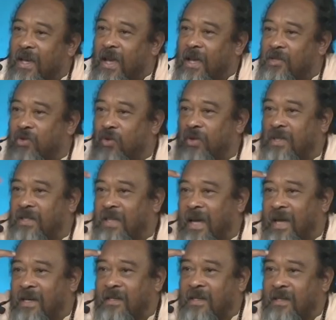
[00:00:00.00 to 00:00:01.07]
And so the
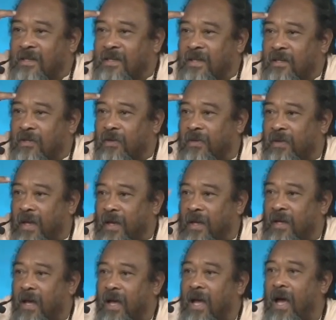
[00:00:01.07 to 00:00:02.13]
tendency to
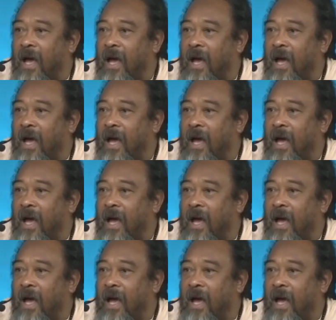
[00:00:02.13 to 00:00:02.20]
think,